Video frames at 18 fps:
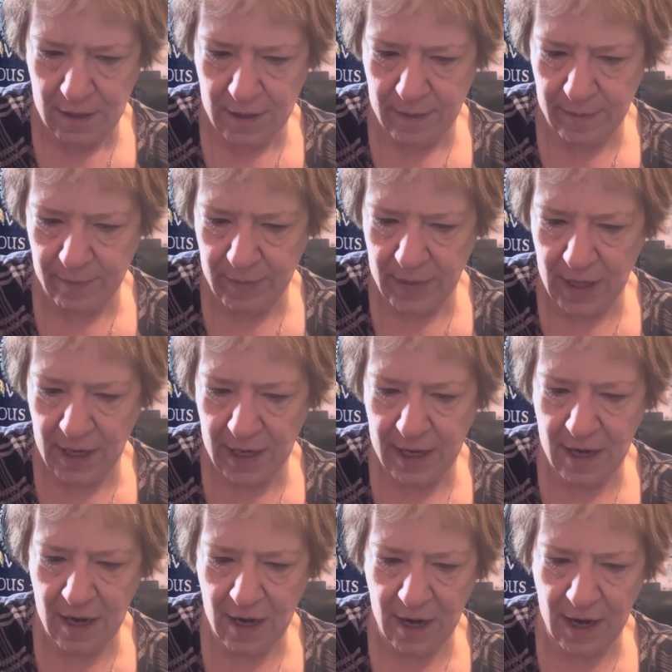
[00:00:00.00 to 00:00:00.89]

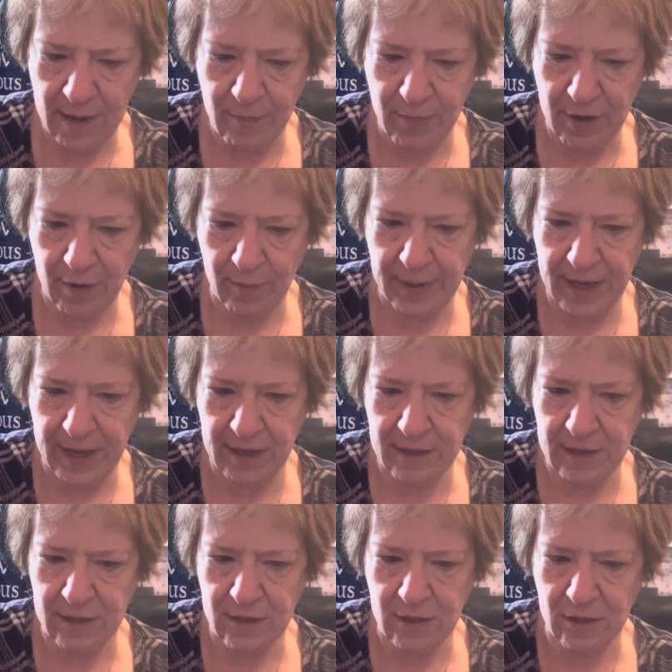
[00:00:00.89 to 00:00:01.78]
My eyebrow
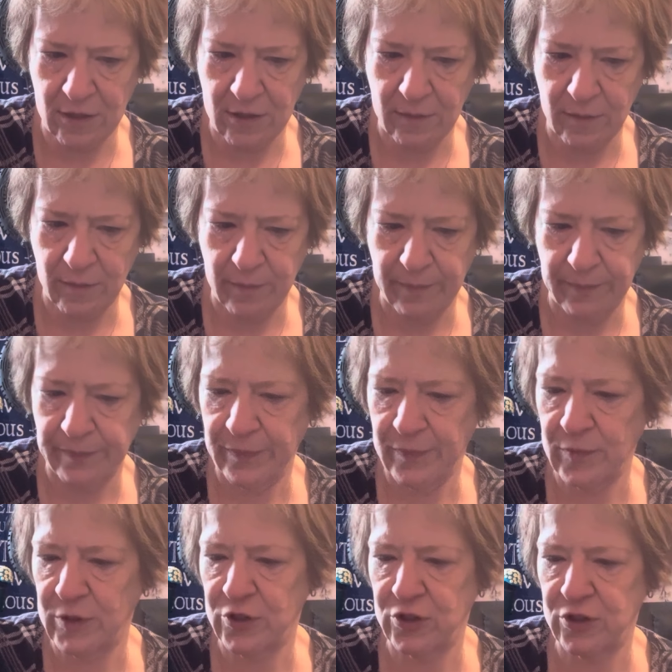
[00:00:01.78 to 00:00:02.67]
pencil,
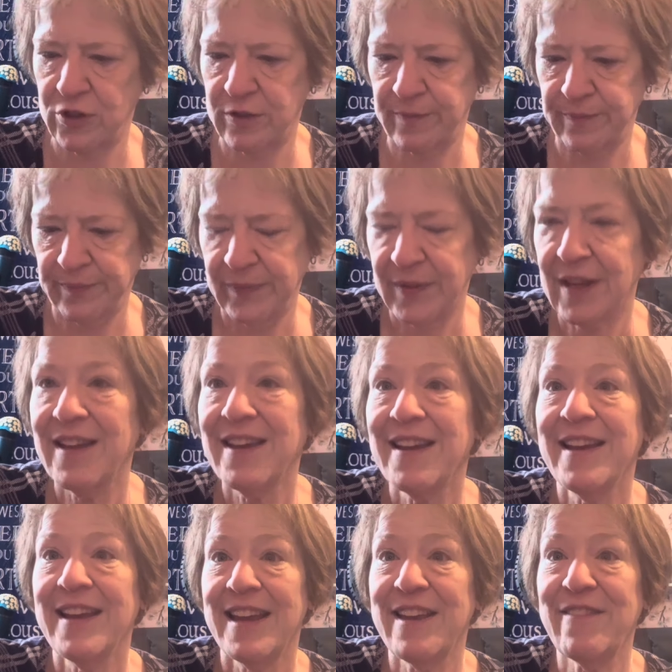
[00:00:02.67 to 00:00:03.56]
which
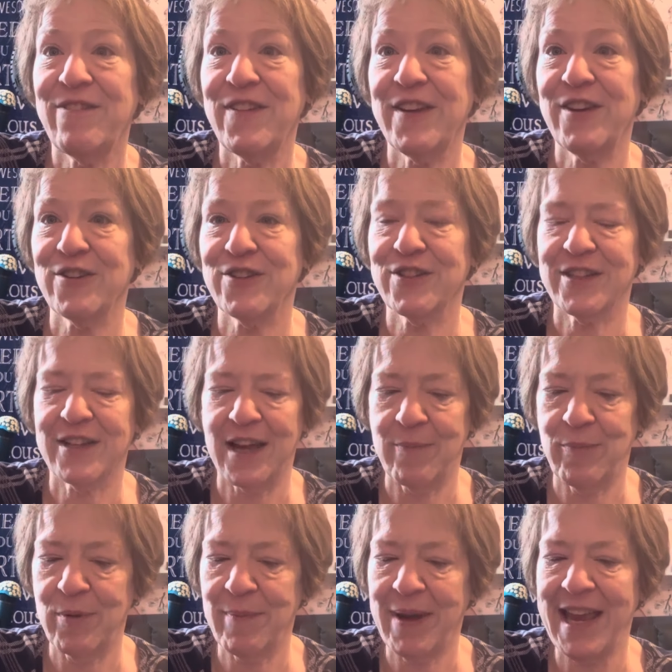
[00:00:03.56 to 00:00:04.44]
it figures. I
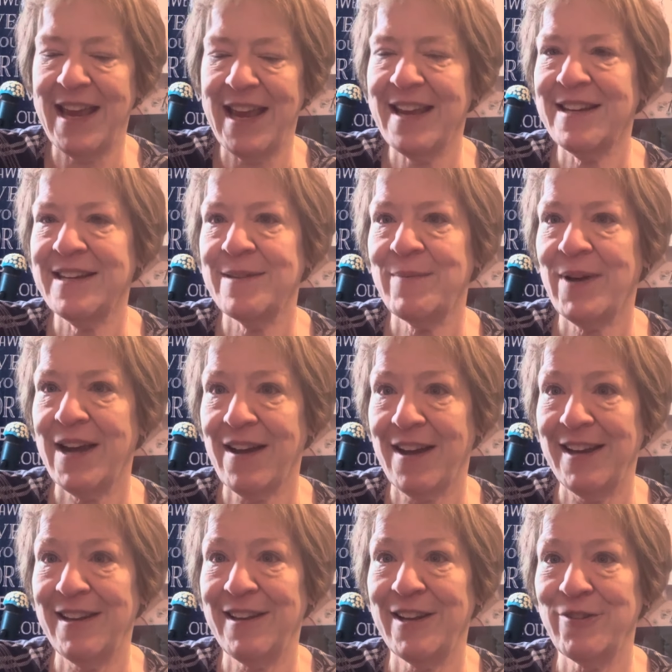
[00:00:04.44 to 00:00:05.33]
put my hand in my
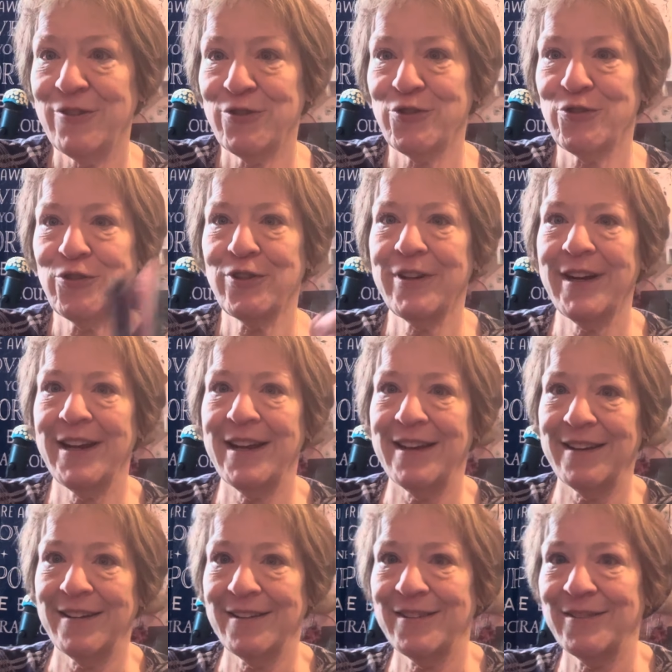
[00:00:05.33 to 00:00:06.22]
eyeliner drawer
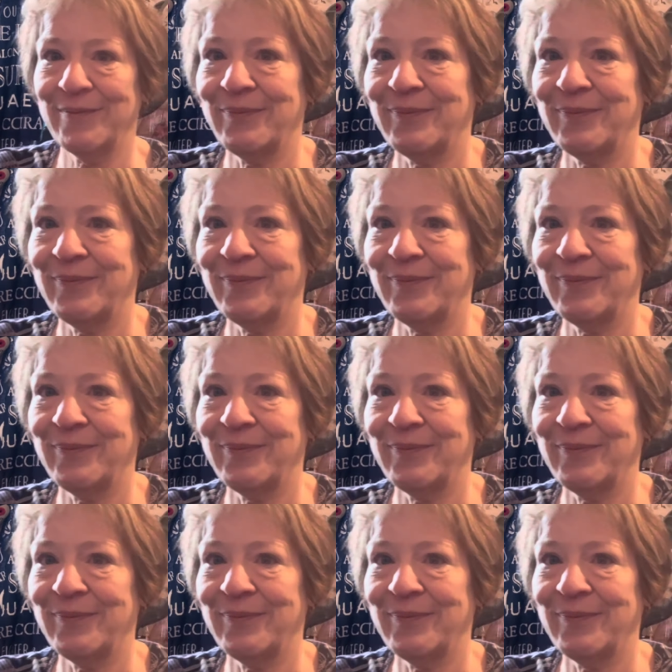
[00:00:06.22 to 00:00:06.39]
and